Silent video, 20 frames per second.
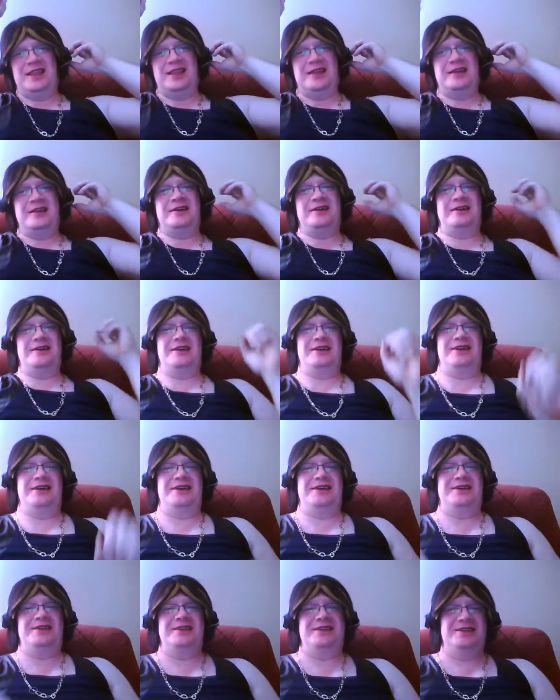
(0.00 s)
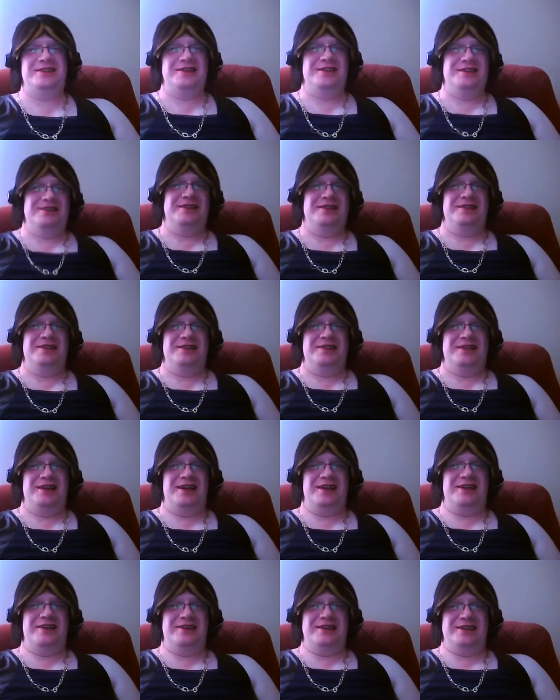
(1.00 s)
or uh, I
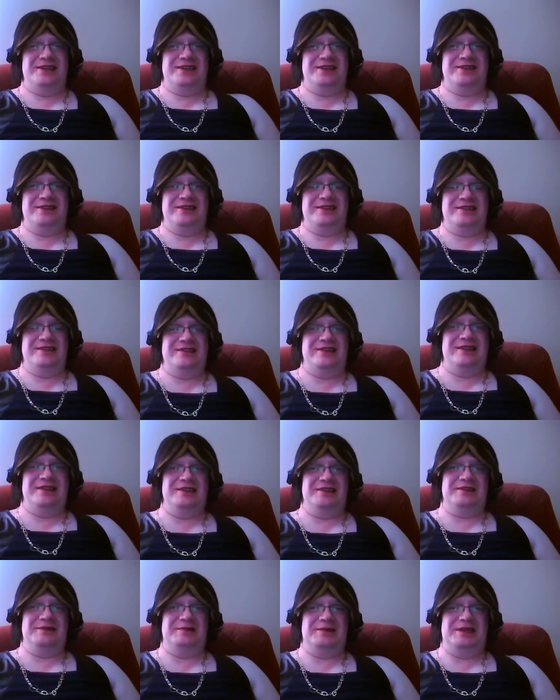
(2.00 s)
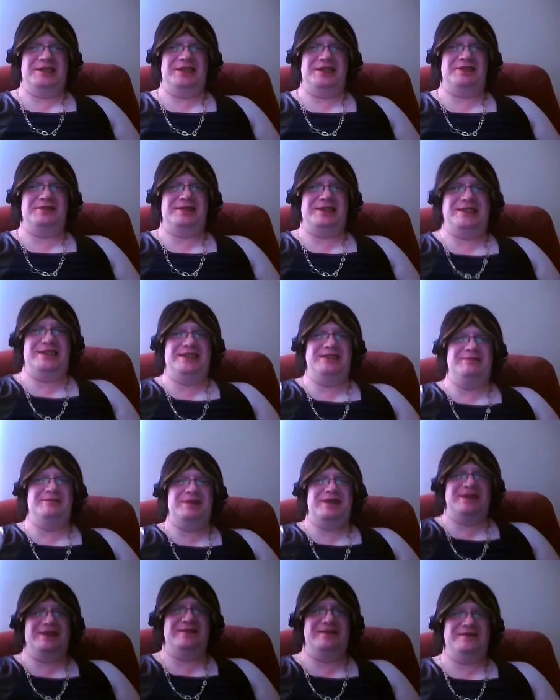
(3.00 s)
know I was joking around a little bit the twisted
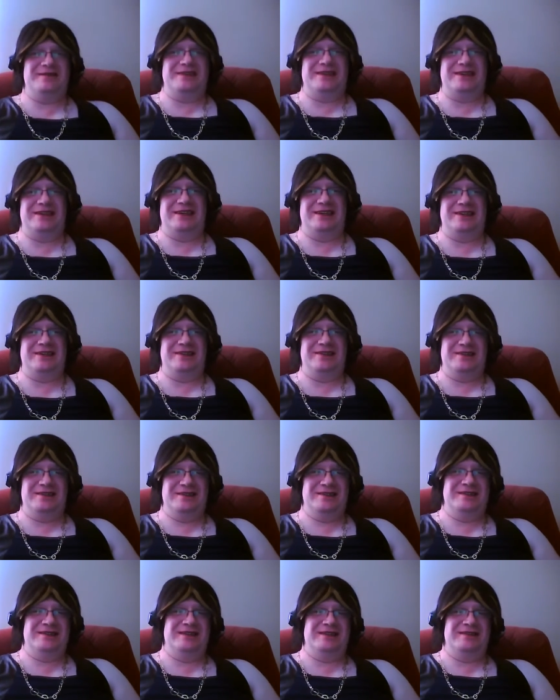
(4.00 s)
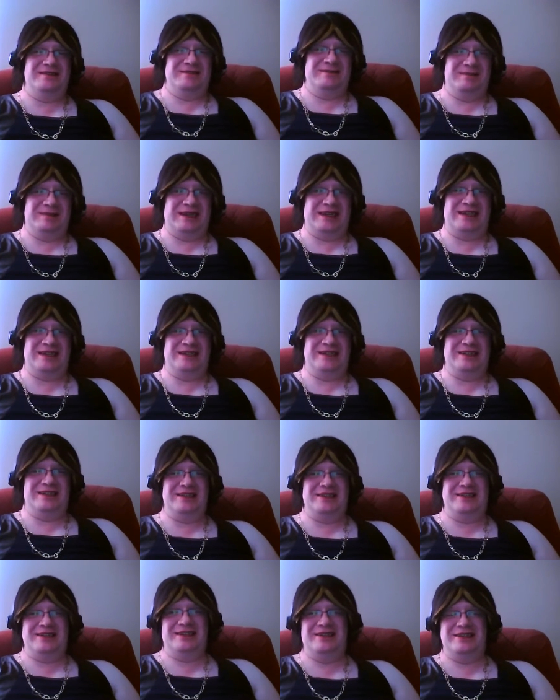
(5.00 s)
metal video metal
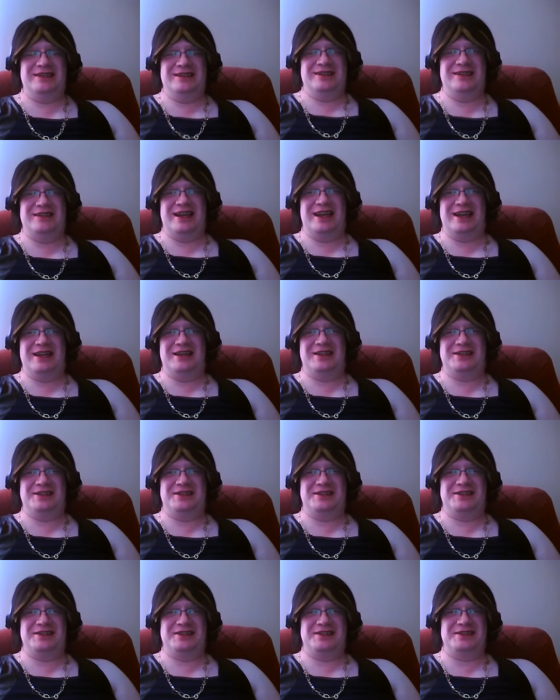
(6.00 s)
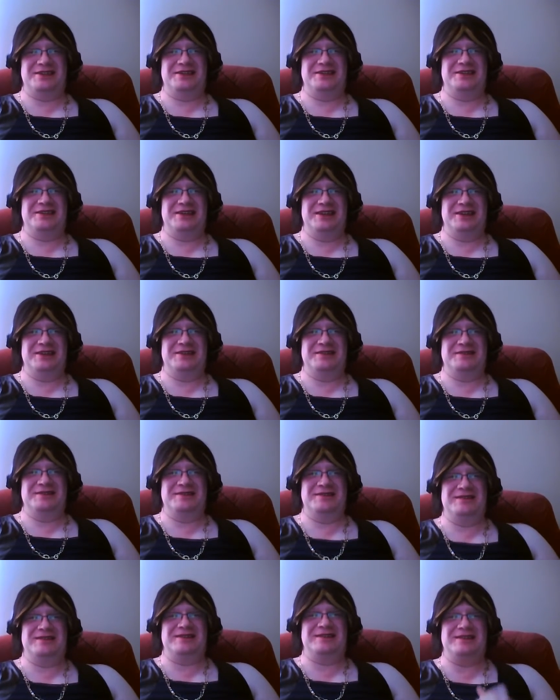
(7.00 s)
dating you know
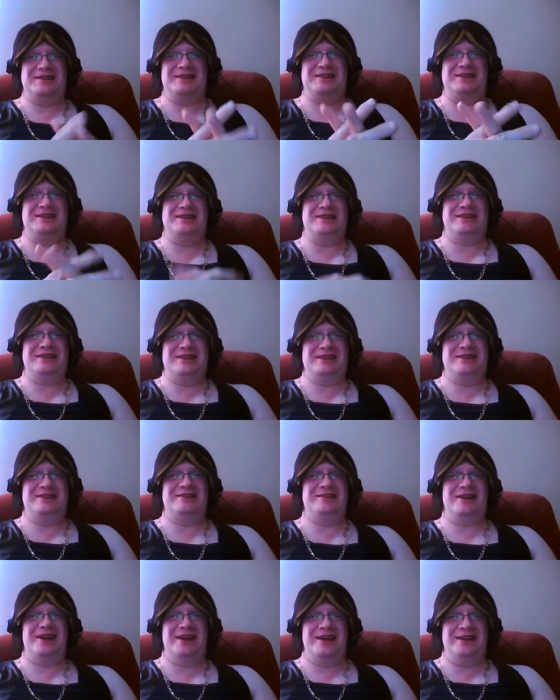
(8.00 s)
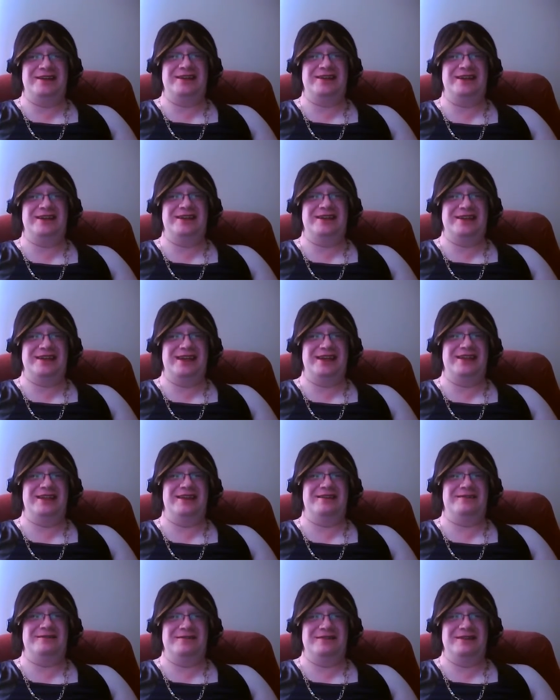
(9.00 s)
or he, he try and get a date that
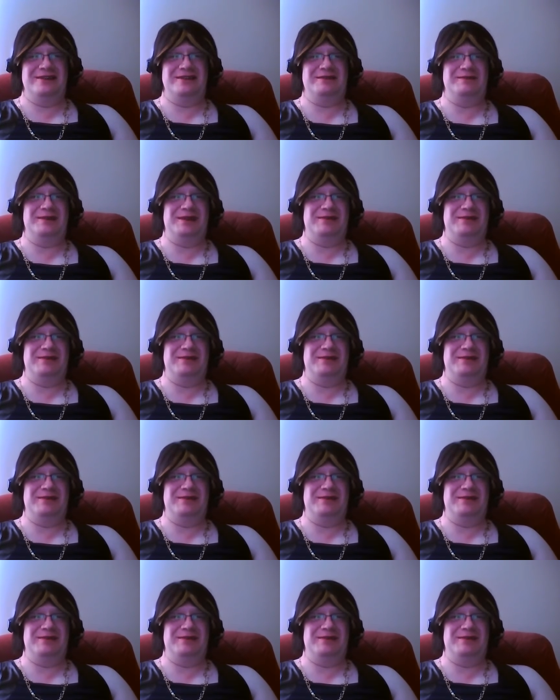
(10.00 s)
would really be